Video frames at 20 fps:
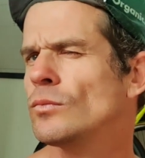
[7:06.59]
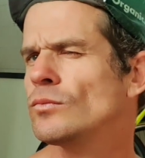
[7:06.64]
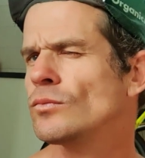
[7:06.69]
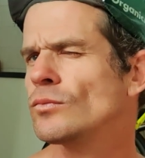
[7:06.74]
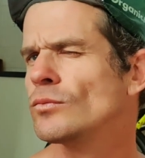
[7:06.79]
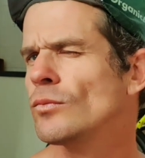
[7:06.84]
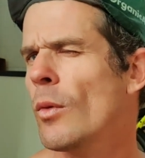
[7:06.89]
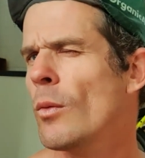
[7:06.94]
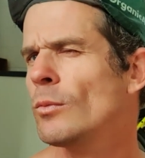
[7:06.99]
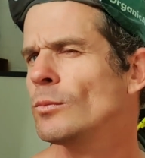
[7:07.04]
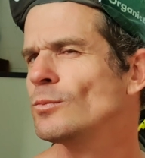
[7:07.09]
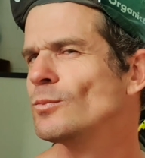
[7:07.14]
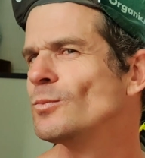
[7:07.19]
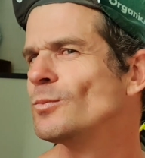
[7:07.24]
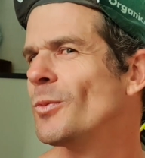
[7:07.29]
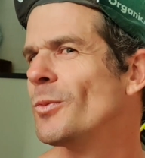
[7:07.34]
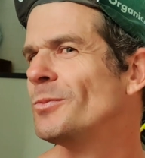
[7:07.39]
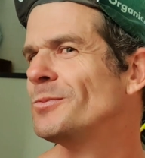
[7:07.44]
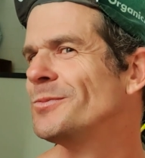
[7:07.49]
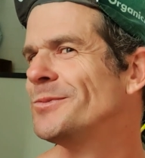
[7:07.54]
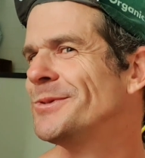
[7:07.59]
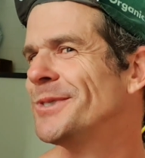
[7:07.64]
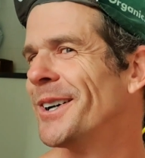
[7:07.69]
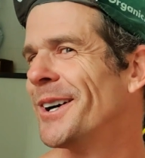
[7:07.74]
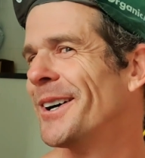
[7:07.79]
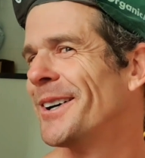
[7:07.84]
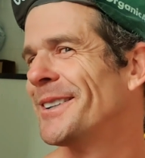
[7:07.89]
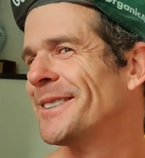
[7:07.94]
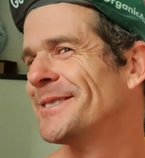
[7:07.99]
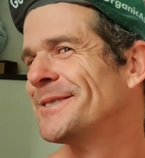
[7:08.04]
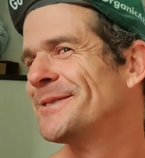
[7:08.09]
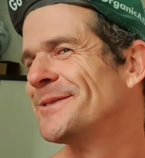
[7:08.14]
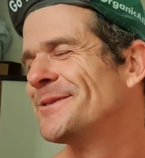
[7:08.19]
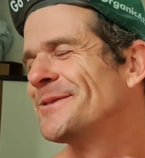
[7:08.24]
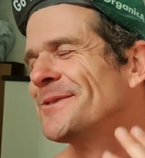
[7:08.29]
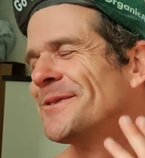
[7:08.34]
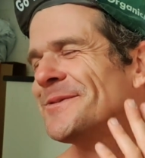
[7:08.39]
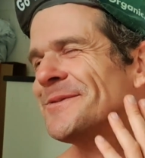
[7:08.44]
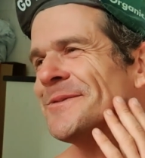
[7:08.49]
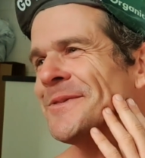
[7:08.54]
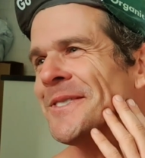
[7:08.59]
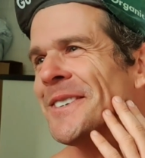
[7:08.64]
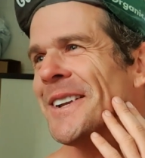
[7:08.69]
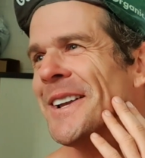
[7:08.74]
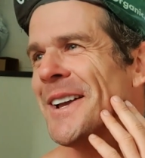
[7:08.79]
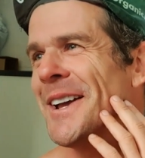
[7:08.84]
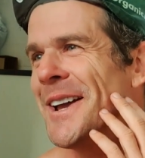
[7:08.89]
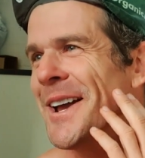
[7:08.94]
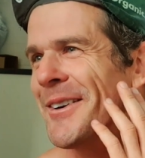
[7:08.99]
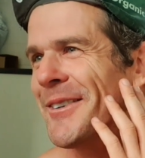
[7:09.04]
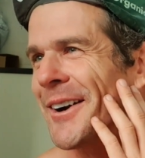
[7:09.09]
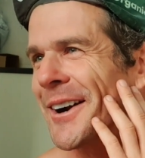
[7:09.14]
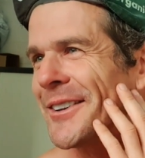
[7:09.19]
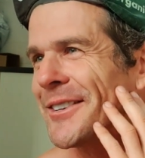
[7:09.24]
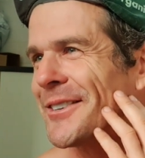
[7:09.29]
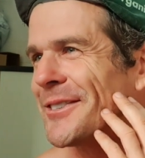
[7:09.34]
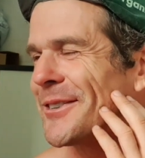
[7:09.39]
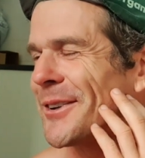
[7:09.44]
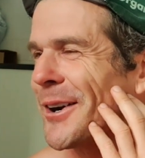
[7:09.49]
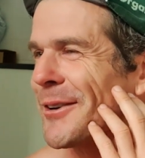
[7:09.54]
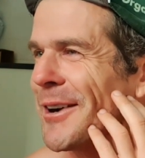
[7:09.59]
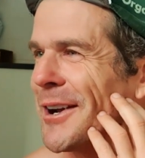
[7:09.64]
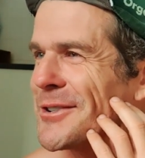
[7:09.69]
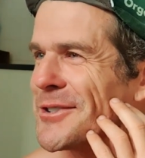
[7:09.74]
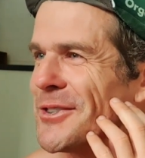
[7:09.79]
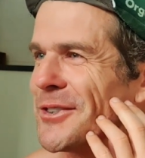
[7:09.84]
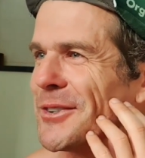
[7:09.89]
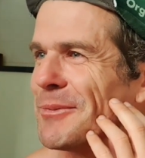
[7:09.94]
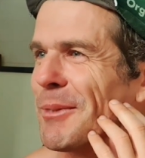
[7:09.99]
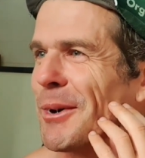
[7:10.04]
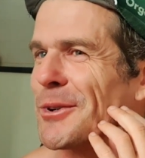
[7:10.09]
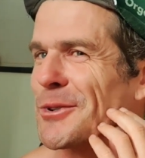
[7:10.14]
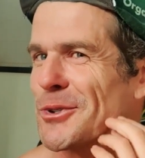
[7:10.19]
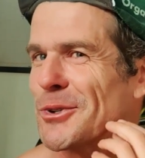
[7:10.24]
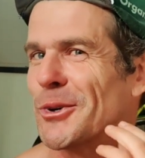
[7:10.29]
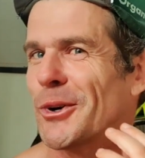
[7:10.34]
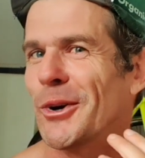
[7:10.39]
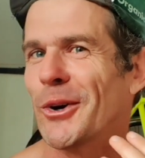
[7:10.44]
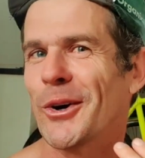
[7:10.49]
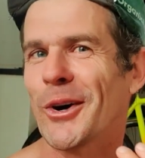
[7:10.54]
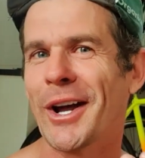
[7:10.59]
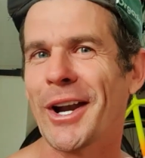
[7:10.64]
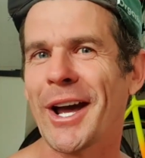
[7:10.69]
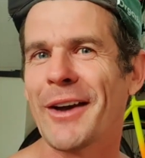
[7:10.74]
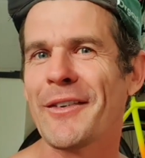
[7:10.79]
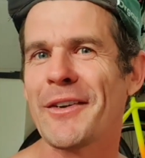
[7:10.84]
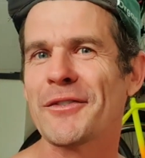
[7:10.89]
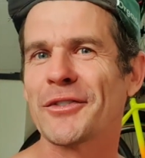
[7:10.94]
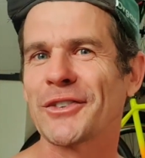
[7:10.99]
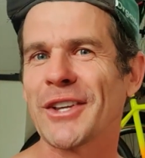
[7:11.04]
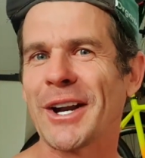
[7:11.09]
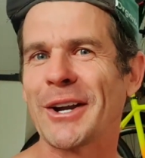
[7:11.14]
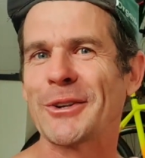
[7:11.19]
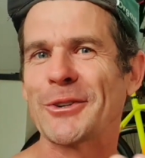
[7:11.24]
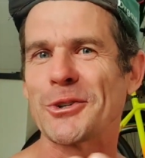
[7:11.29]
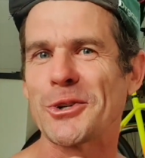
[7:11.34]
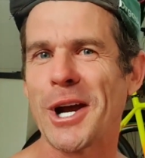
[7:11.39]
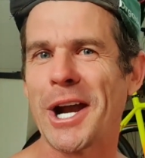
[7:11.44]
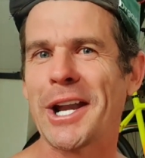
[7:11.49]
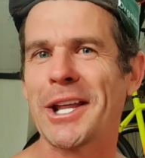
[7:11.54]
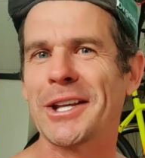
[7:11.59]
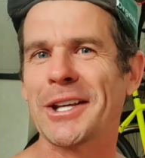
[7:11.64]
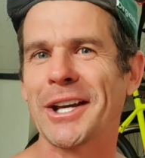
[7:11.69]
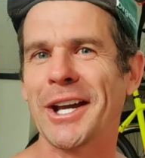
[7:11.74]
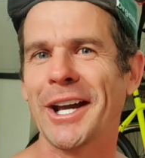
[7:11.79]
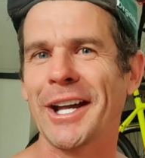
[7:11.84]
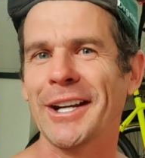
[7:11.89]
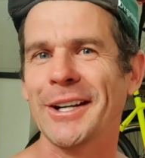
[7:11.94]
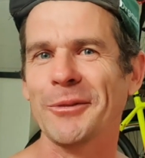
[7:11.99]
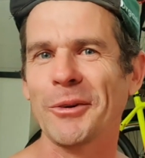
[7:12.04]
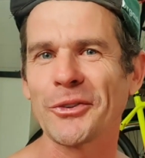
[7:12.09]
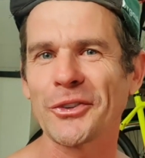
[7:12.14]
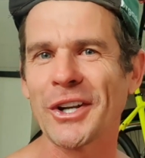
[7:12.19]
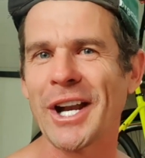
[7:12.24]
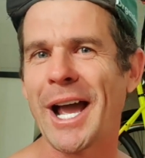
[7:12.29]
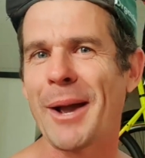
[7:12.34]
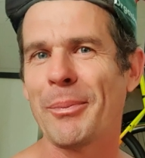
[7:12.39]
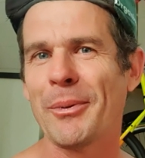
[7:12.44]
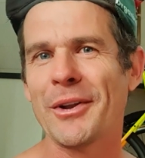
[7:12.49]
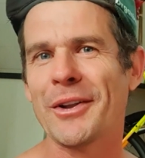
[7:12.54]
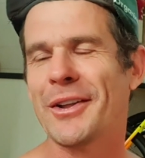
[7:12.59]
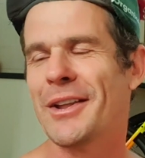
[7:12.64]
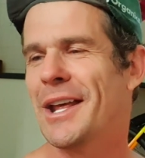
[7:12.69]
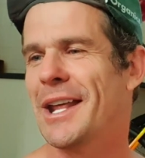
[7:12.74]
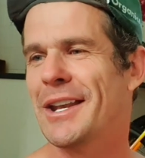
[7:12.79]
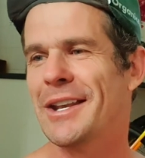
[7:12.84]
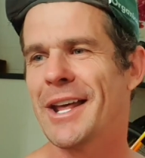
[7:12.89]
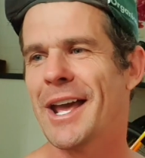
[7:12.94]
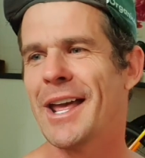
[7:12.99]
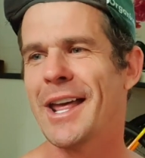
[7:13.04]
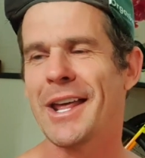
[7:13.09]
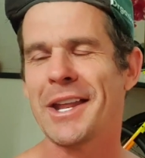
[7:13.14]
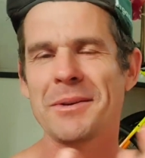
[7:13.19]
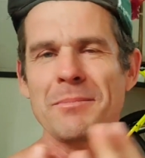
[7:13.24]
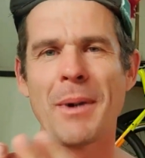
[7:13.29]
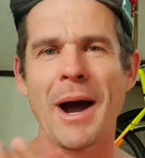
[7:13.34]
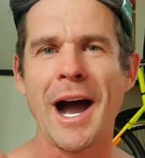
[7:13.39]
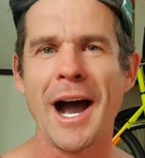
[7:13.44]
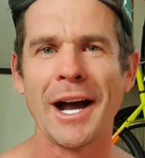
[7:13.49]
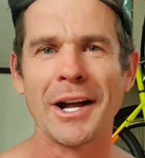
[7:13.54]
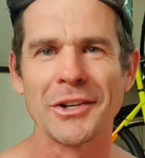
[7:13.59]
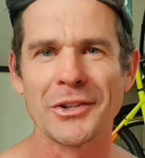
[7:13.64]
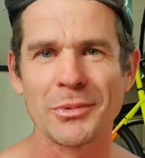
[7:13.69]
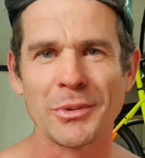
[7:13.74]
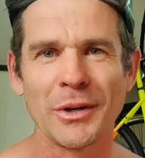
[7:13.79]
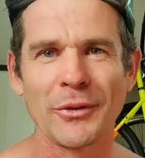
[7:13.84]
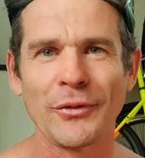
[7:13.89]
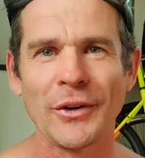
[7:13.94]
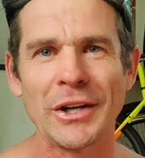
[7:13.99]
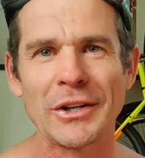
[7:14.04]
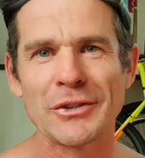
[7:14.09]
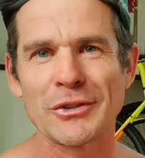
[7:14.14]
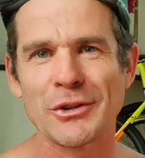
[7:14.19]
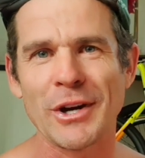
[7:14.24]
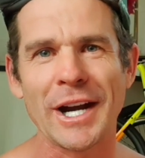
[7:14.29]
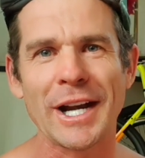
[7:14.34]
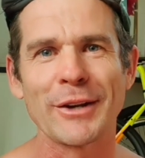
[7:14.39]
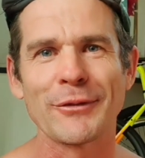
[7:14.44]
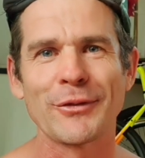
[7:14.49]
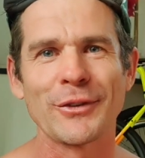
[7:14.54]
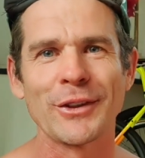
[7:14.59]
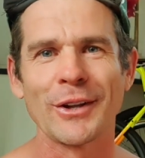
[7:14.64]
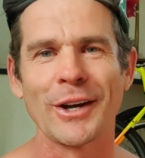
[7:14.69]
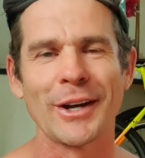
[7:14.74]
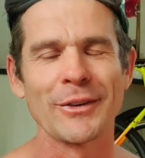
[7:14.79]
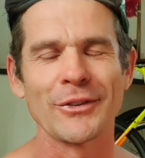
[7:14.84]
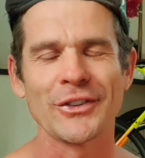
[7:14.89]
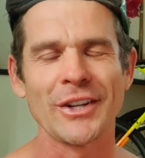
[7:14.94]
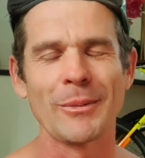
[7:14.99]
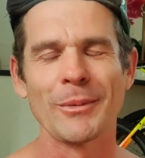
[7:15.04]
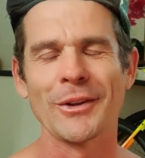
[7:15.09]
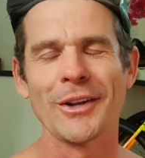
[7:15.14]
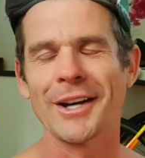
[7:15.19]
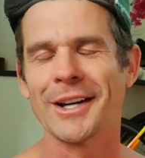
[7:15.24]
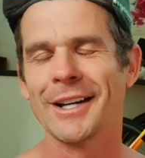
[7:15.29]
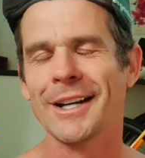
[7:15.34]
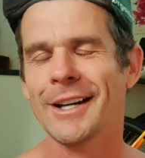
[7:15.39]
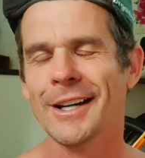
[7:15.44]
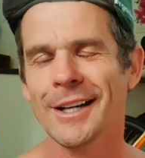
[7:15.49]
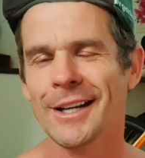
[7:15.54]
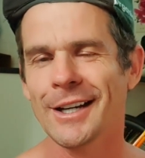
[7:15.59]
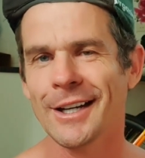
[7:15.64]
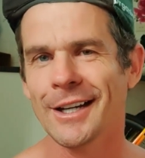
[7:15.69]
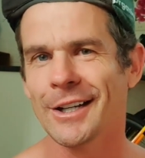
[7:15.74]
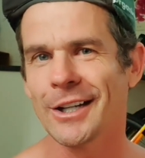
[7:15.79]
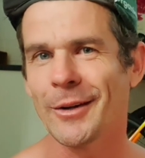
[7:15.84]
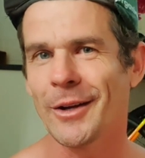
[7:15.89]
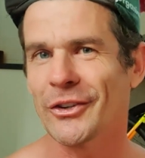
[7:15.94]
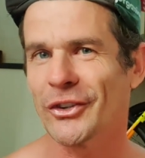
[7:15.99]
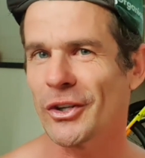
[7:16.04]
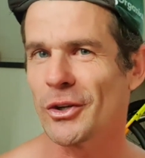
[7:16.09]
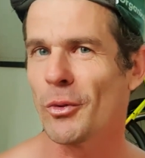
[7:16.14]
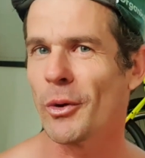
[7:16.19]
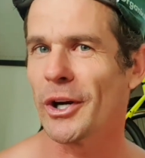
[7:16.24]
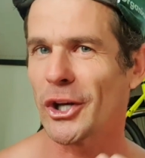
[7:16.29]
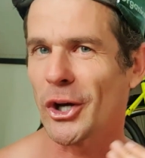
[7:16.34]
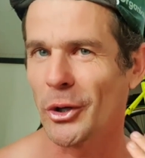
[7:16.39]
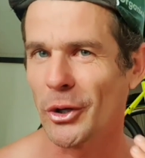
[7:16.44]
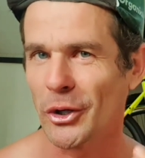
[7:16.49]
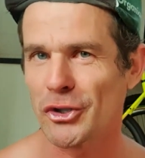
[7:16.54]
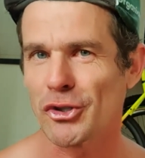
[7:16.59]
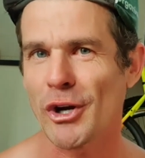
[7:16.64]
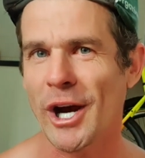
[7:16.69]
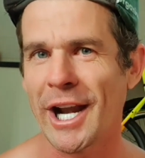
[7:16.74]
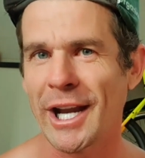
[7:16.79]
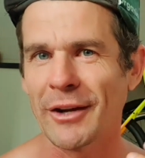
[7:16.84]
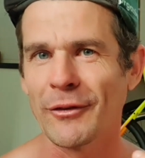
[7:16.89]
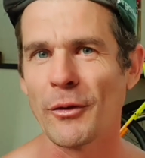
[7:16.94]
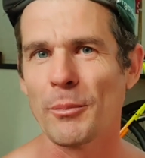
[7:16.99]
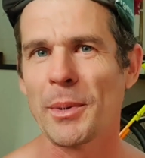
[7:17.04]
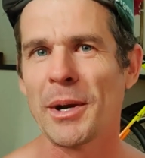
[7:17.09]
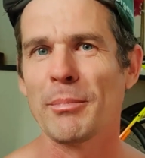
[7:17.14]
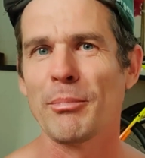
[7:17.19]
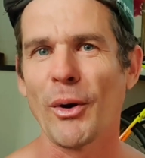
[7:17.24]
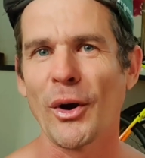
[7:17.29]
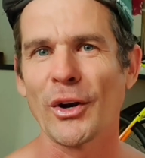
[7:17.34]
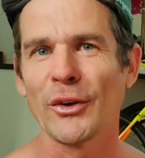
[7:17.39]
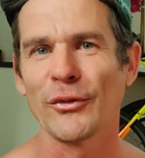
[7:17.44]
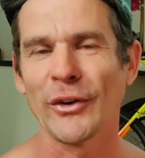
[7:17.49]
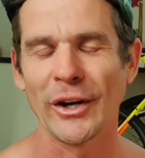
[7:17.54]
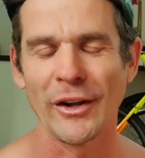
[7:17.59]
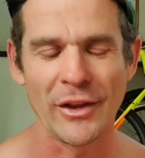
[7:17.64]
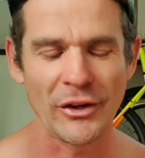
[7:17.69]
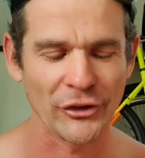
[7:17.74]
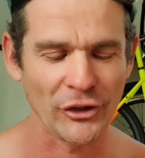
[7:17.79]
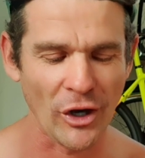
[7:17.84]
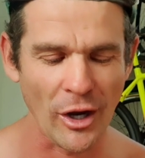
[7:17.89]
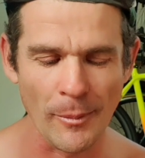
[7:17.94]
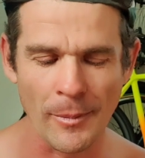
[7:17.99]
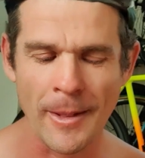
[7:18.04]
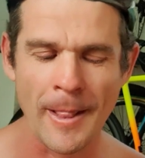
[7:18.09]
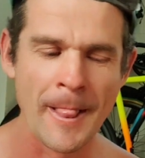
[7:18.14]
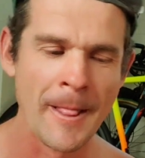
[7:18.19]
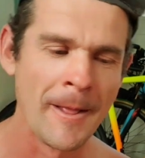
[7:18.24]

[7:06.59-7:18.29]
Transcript: if I can see striations in my jaw and I haven't started training yet, what's going to happen in March when I finish training for like summer? Like, you know, so you want to go into training with a bit of body fat on this. So